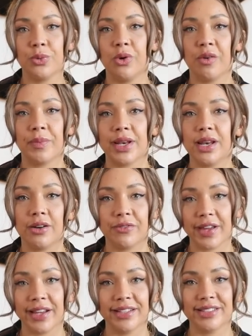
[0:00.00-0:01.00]
what I've been
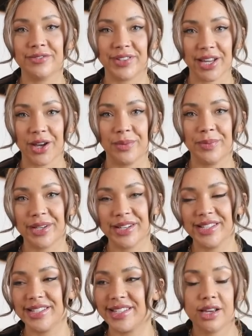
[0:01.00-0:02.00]
loving video because